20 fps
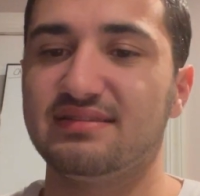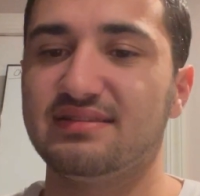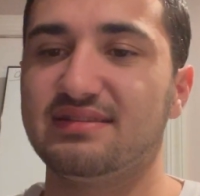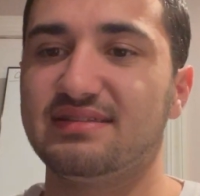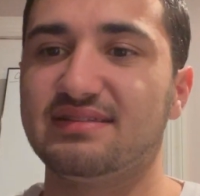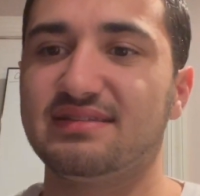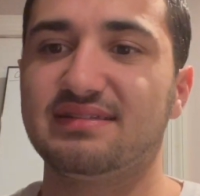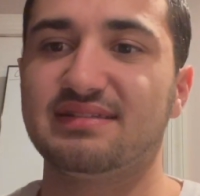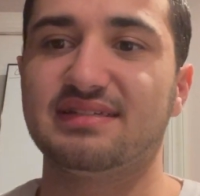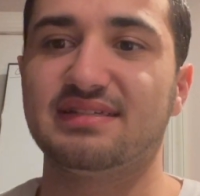
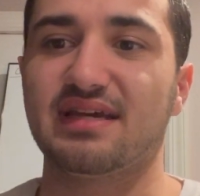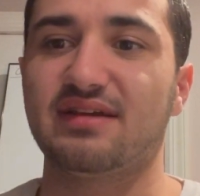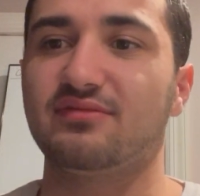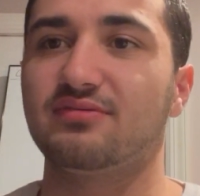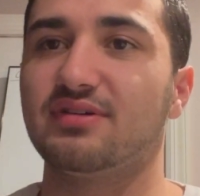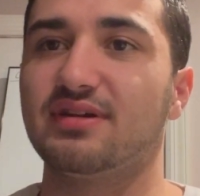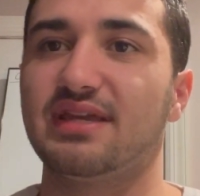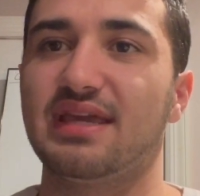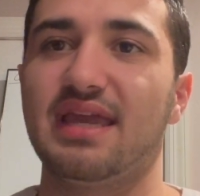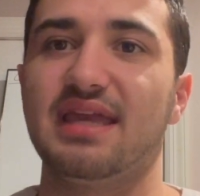
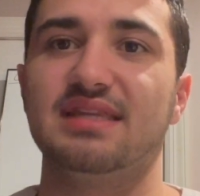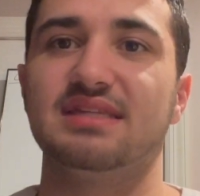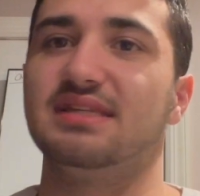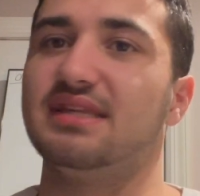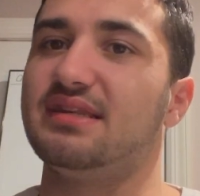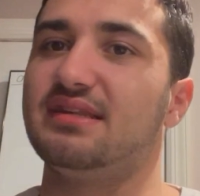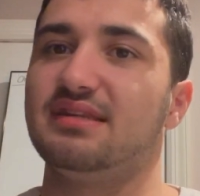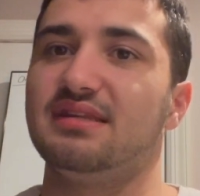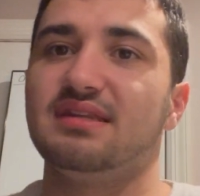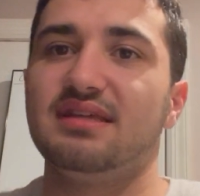segregate
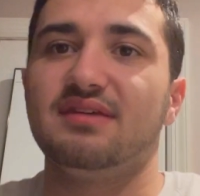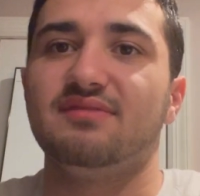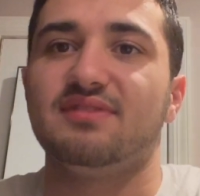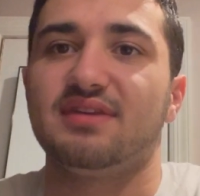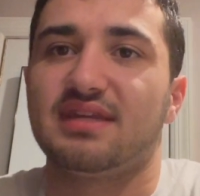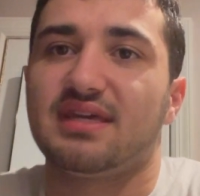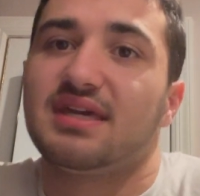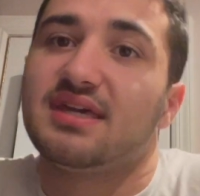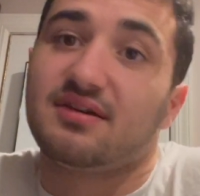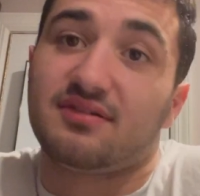and
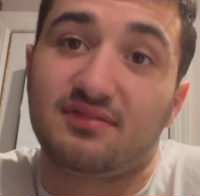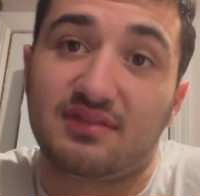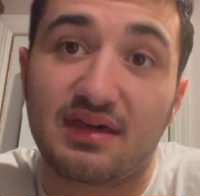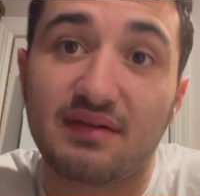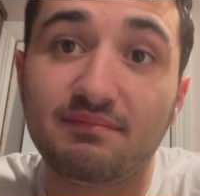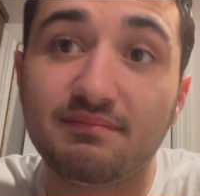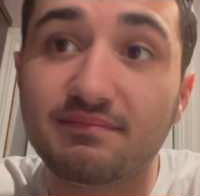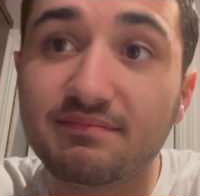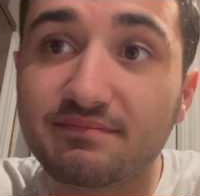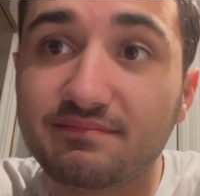even kill
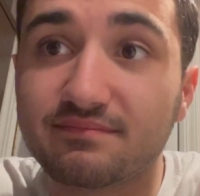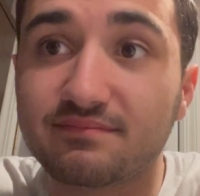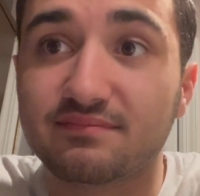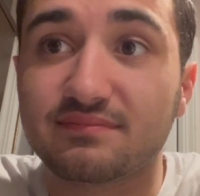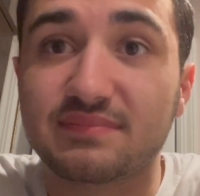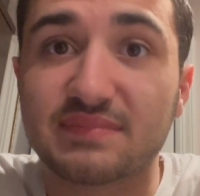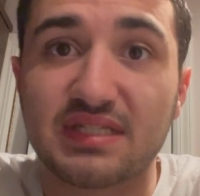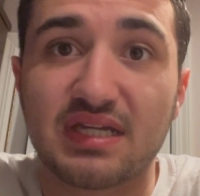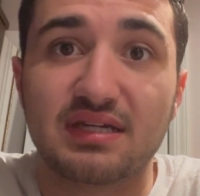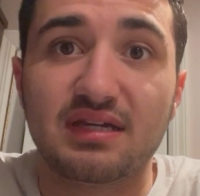them.
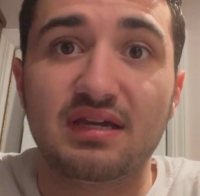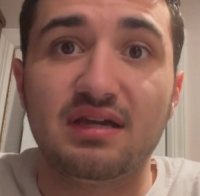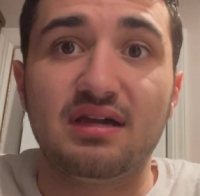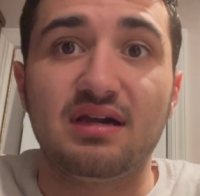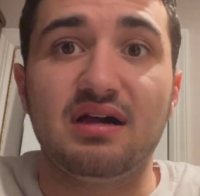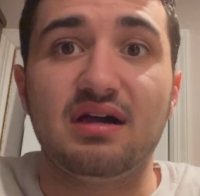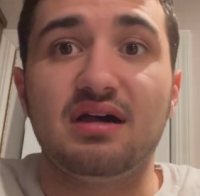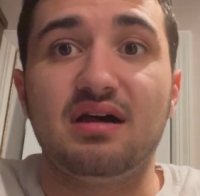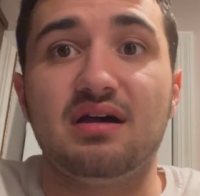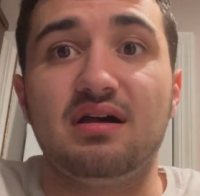
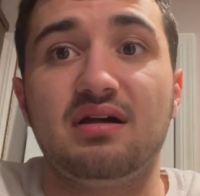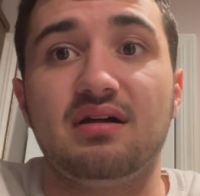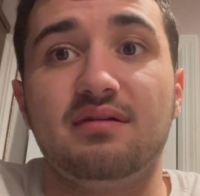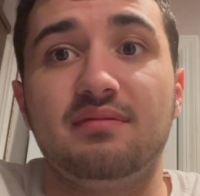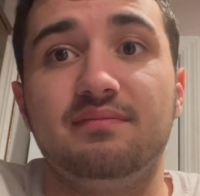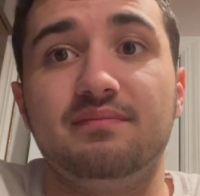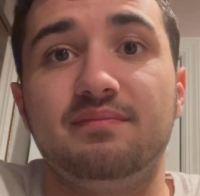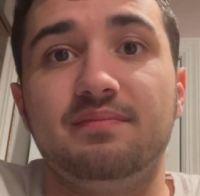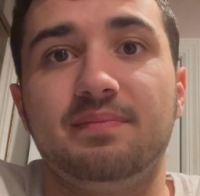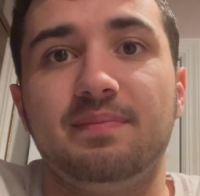
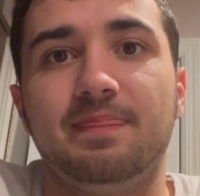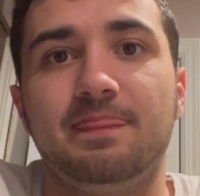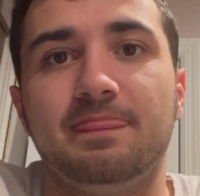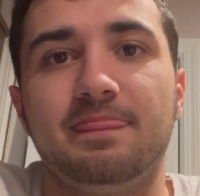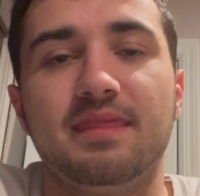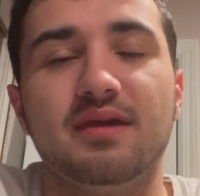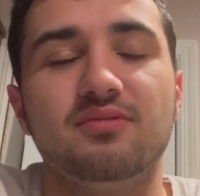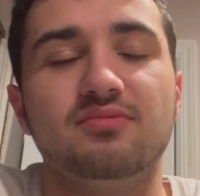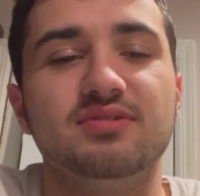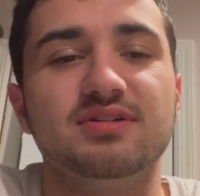
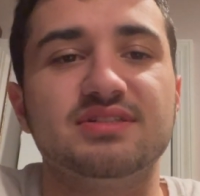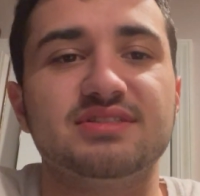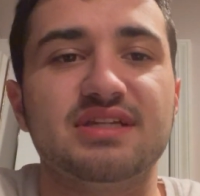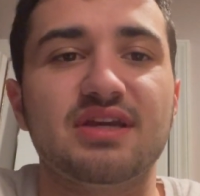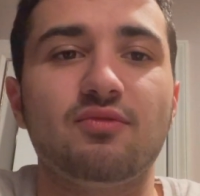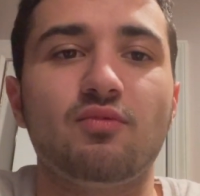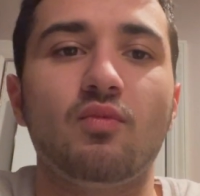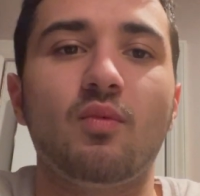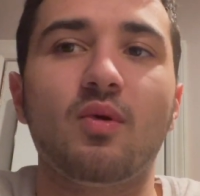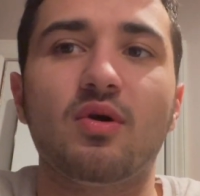There was a
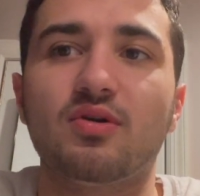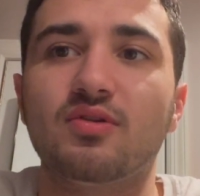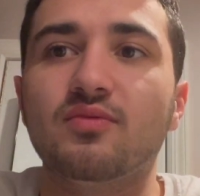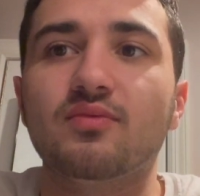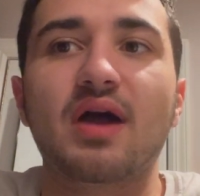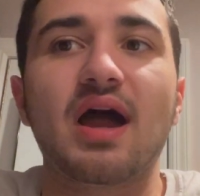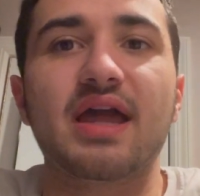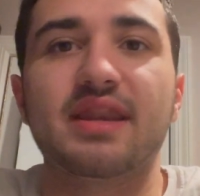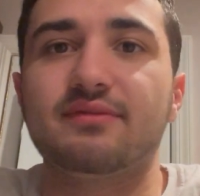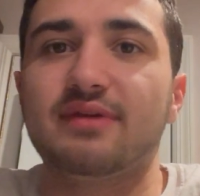
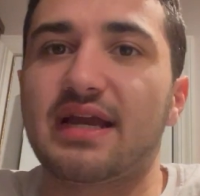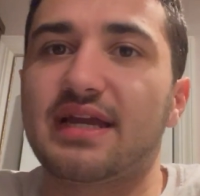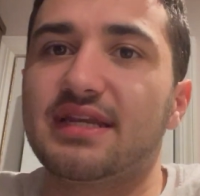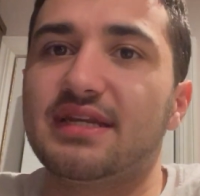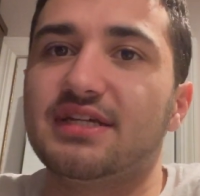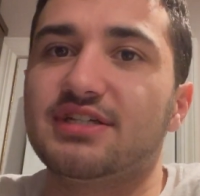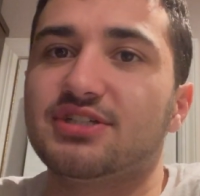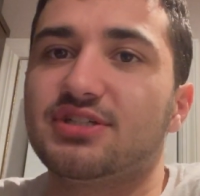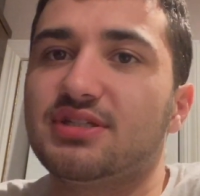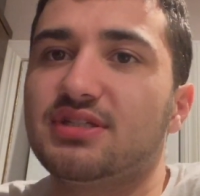worldwide
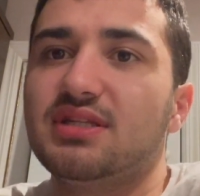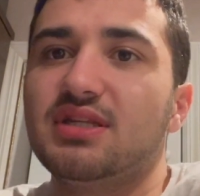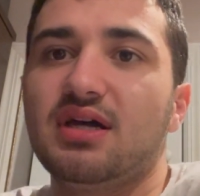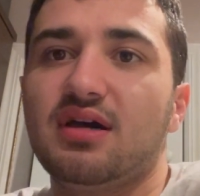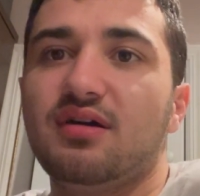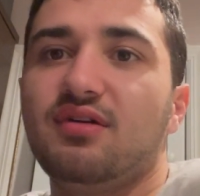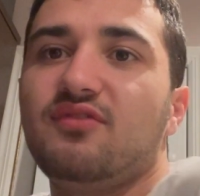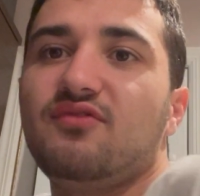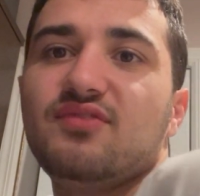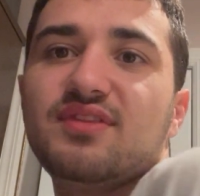recognition
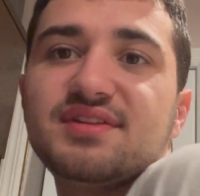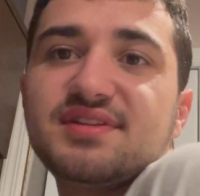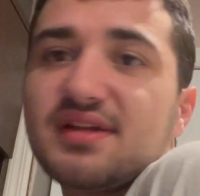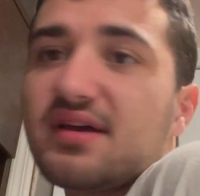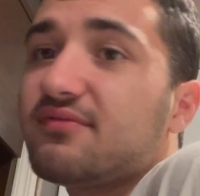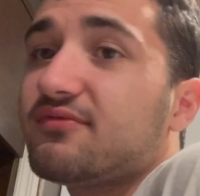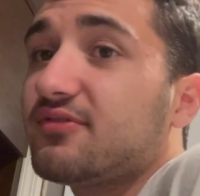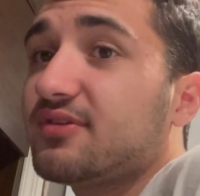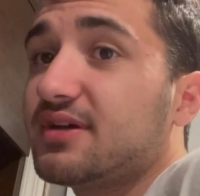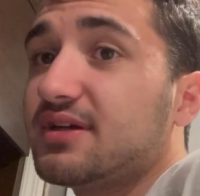of the
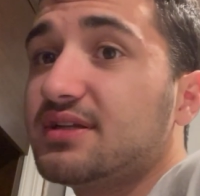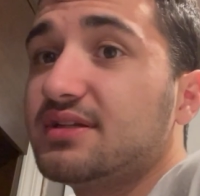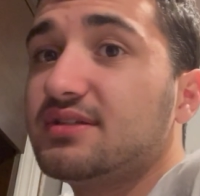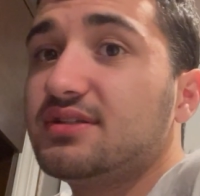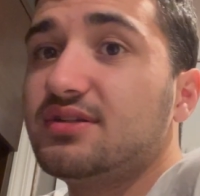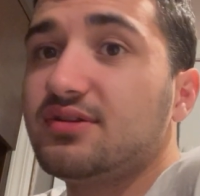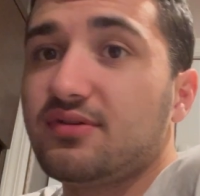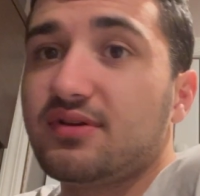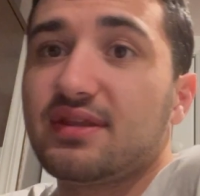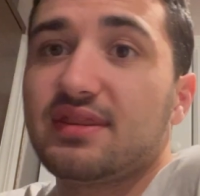suffering
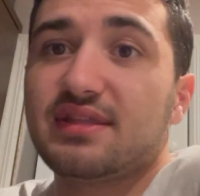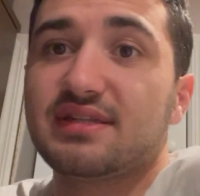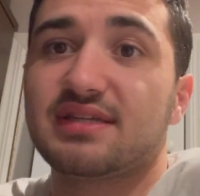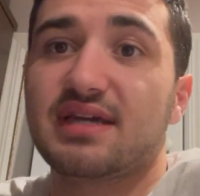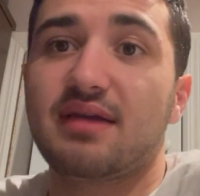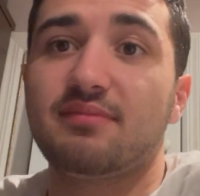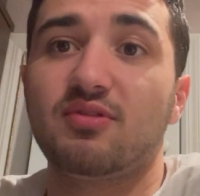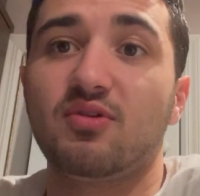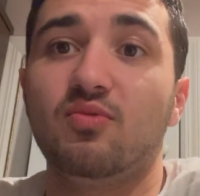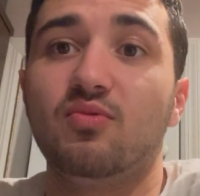during the
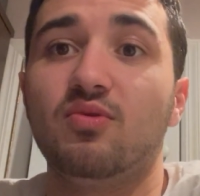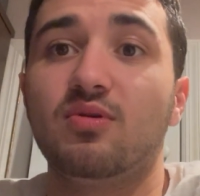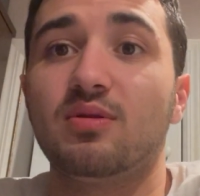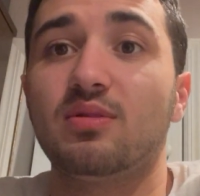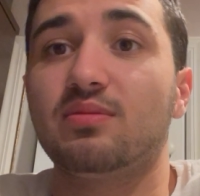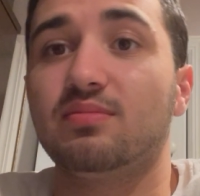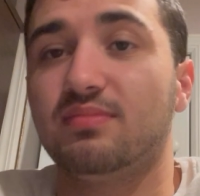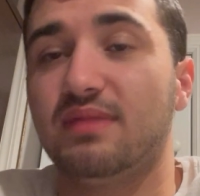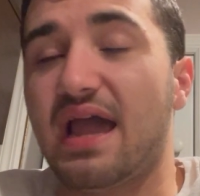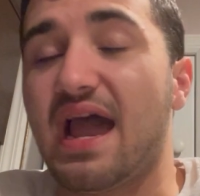time of the
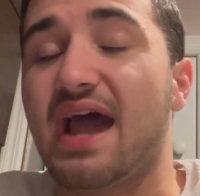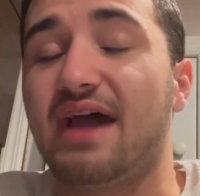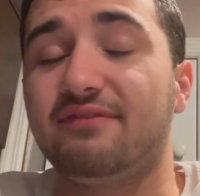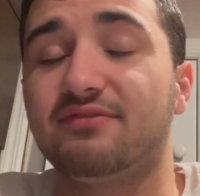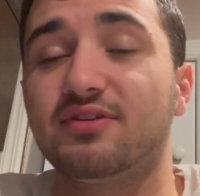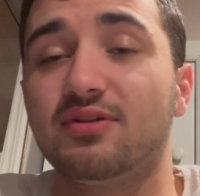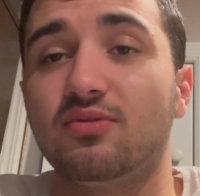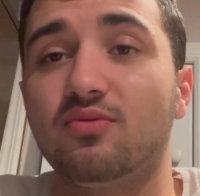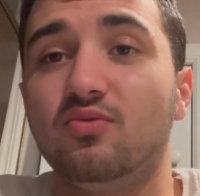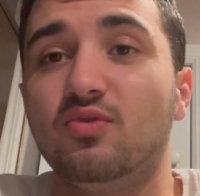war,
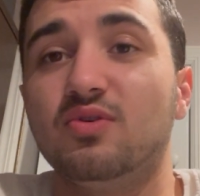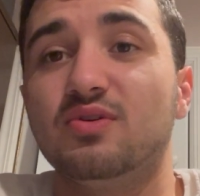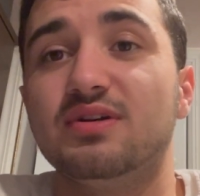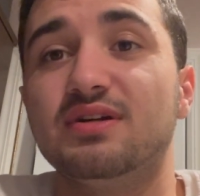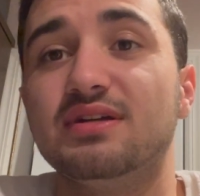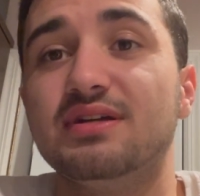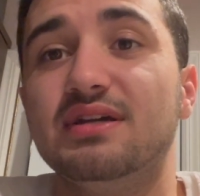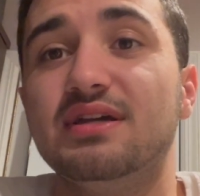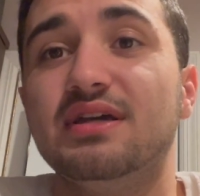after the war.